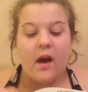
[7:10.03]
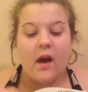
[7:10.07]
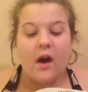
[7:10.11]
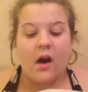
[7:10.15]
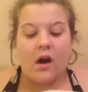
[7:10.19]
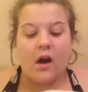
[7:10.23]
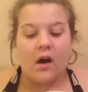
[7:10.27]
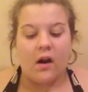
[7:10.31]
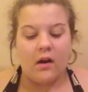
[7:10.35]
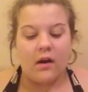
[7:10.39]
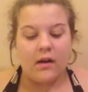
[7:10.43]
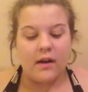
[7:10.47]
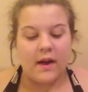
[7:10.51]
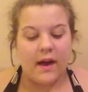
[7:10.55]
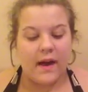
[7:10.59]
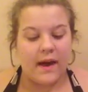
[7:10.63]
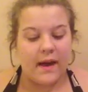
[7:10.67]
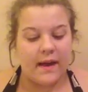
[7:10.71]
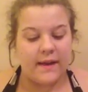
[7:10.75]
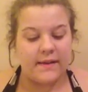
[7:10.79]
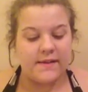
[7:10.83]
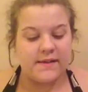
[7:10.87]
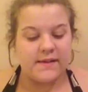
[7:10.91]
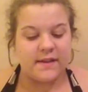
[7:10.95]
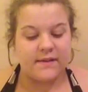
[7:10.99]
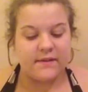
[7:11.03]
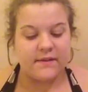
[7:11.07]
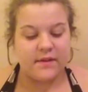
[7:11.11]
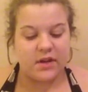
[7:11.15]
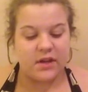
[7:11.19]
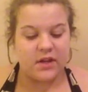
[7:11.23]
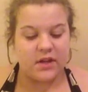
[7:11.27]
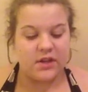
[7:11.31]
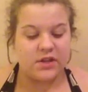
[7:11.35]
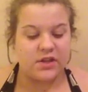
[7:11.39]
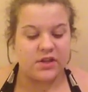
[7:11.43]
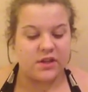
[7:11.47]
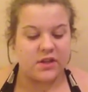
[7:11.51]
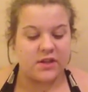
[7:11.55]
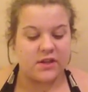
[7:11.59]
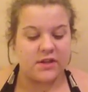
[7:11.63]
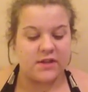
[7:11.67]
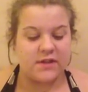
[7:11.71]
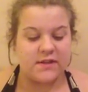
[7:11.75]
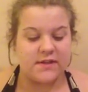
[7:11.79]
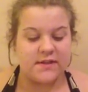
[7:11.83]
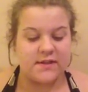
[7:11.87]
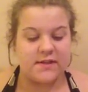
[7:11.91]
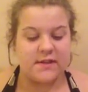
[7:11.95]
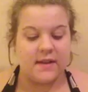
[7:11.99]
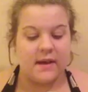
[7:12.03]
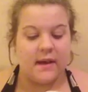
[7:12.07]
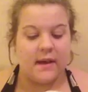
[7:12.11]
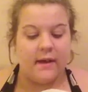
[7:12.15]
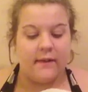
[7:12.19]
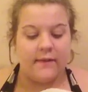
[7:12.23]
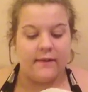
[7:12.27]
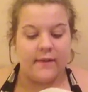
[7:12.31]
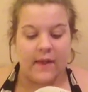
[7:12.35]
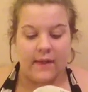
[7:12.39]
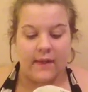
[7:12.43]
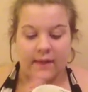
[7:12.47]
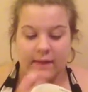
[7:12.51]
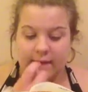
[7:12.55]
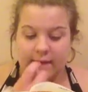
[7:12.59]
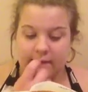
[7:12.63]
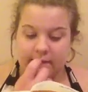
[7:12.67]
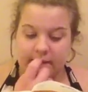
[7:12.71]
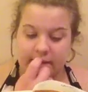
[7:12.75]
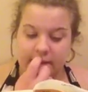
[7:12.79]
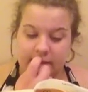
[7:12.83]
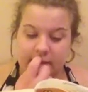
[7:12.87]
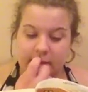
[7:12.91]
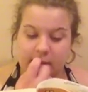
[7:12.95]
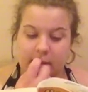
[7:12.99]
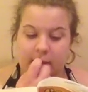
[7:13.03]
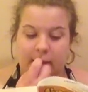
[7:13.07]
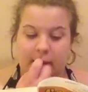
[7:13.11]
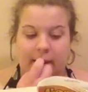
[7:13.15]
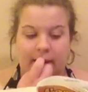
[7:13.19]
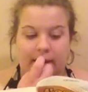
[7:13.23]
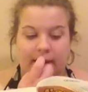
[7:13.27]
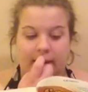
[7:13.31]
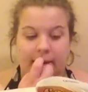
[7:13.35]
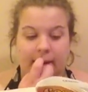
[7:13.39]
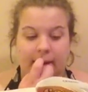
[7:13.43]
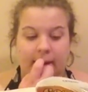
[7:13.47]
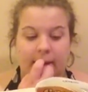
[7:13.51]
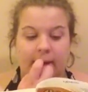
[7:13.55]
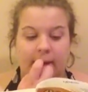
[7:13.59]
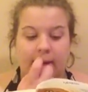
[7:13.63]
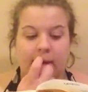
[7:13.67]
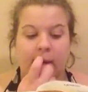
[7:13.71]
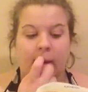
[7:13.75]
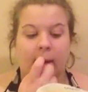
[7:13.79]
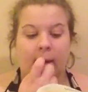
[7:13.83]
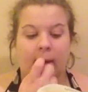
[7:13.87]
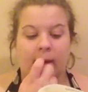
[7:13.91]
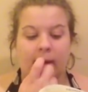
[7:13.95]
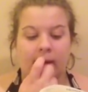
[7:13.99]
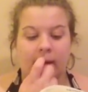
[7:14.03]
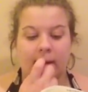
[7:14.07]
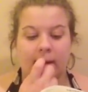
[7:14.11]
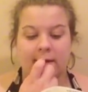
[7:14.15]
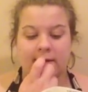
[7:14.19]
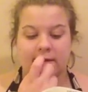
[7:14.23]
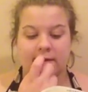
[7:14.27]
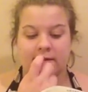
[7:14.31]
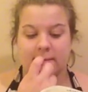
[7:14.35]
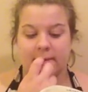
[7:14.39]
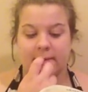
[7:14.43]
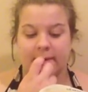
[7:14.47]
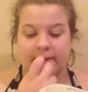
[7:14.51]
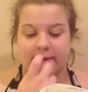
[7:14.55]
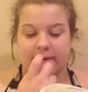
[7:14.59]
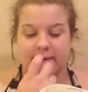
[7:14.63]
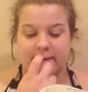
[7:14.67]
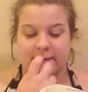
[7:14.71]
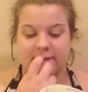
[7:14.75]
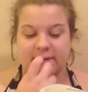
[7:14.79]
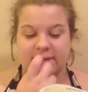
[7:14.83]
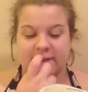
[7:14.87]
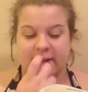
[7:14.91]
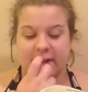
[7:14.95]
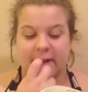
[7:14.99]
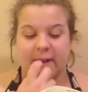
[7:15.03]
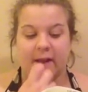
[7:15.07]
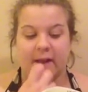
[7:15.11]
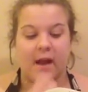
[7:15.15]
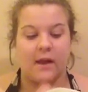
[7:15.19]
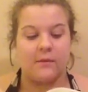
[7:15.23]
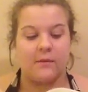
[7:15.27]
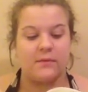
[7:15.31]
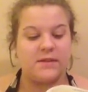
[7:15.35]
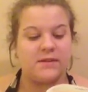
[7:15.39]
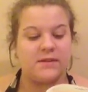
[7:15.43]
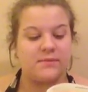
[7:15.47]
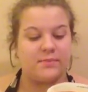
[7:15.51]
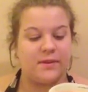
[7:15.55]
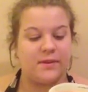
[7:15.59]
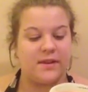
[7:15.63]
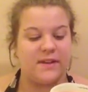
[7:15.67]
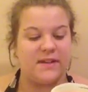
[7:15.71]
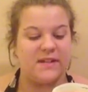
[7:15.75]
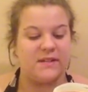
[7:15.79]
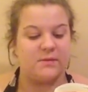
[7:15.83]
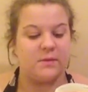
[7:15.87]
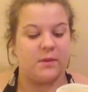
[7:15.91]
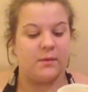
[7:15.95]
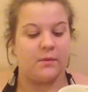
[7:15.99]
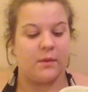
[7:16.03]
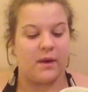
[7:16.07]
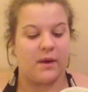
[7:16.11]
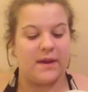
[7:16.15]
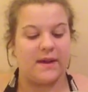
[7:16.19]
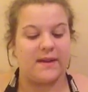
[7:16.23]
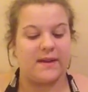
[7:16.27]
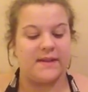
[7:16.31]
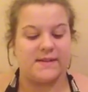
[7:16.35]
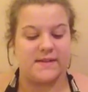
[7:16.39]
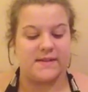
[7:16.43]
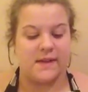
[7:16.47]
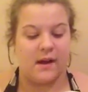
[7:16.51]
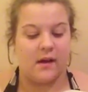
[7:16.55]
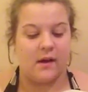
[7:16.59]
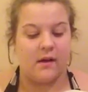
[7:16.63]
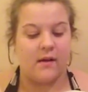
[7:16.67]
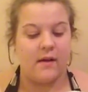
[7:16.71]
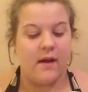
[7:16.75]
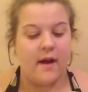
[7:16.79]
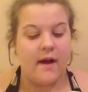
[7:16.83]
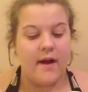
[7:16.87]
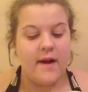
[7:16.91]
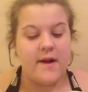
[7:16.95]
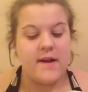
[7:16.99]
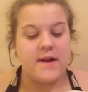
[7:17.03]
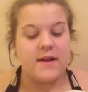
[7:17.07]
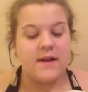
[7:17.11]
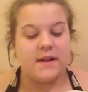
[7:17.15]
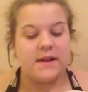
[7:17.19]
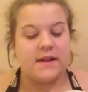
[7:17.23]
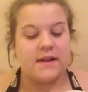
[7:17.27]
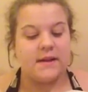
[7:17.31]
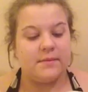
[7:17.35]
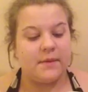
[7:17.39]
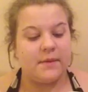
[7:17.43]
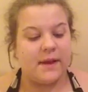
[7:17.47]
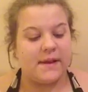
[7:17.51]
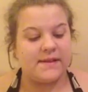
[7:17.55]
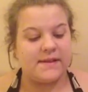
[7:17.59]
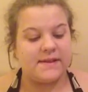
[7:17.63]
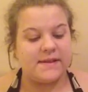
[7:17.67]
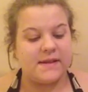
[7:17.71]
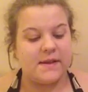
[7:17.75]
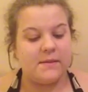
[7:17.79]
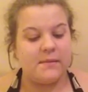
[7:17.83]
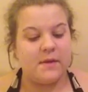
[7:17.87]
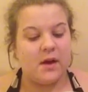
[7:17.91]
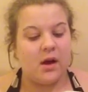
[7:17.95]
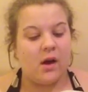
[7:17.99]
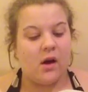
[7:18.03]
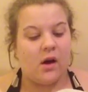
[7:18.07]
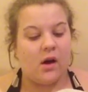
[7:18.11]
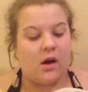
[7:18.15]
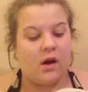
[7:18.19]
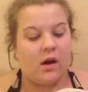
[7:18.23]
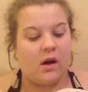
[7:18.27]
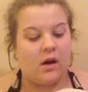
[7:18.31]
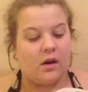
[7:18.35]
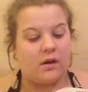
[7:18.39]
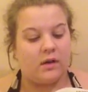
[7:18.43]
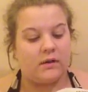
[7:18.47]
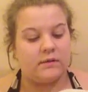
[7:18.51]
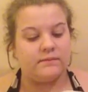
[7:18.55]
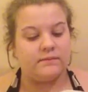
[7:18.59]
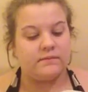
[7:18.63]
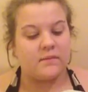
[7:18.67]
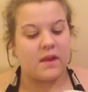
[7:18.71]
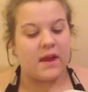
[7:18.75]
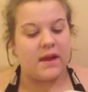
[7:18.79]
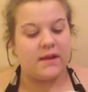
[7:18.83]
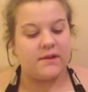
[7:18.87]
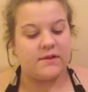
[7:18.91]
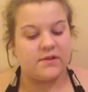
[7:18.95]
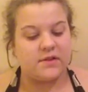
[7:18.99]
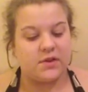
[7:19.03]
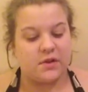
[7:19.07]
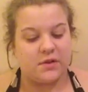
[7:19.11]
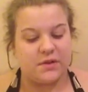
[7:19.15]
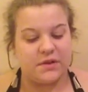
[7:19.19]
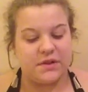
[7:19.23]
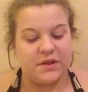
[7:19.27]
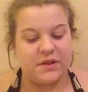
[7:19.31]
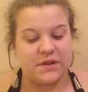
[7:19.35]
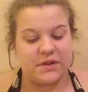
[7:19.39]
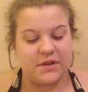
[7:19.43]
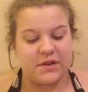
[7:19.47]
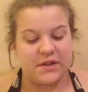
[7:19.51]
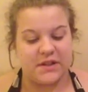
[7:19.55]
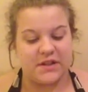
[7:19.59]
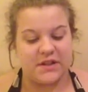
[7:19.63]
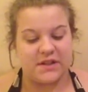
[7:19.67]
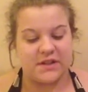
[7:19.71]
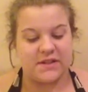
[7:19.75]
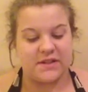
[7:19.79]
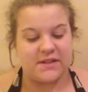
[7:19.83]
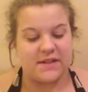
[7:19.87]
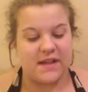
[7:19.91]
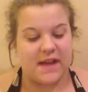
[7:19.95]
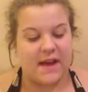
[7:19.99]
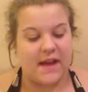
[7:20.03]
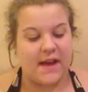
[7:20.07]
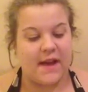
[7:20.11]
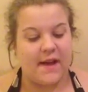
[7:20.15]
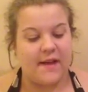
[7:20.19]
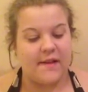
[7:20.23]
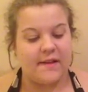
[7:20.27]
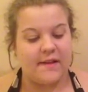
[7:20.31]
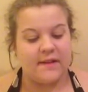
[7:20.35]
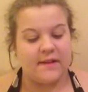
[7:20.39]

all kinds of creatures that lived in the water, and all kinds of birds, and God was pleased with what he saw. He blessed them all and told the creatures that